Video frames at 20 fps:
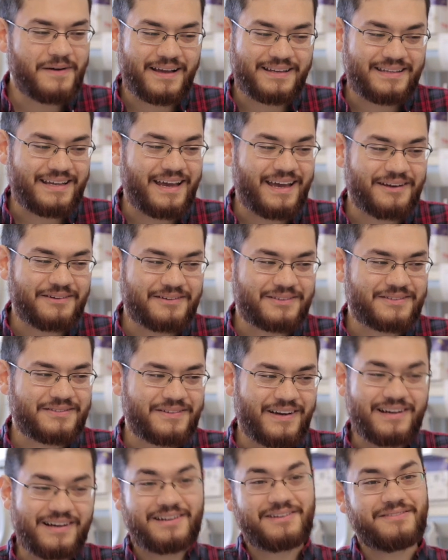my dad was
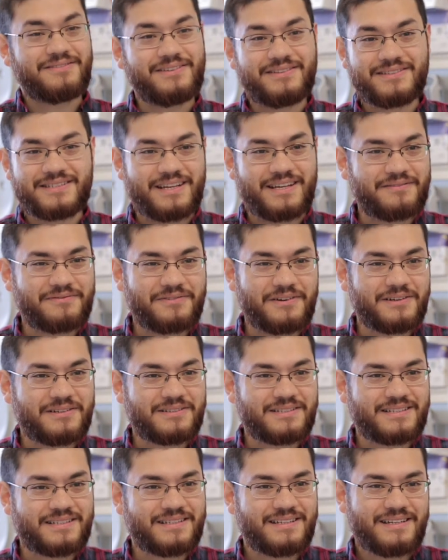very confused at
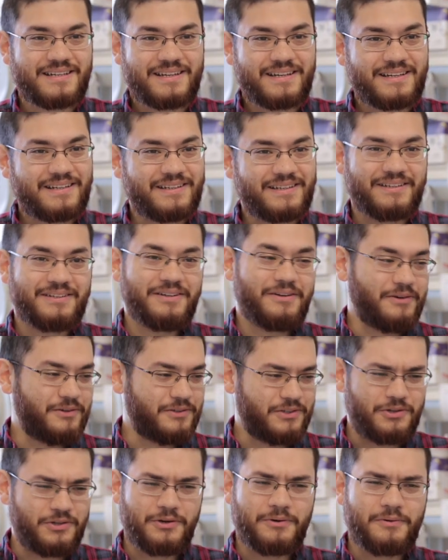first. You know, oh,
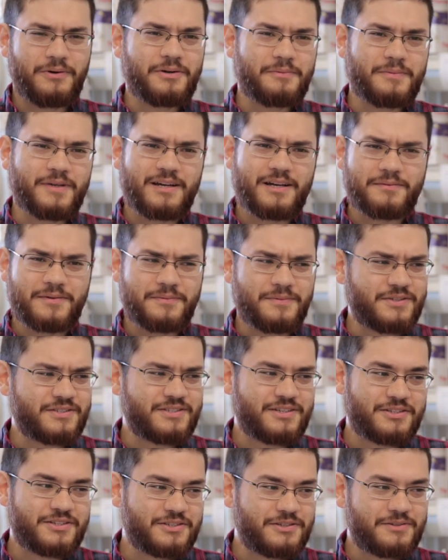you don't want to become a
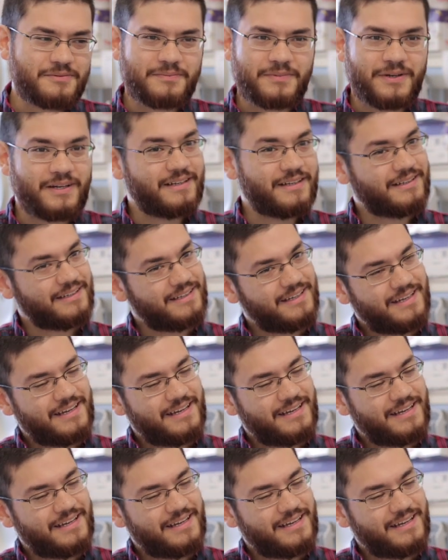musician, but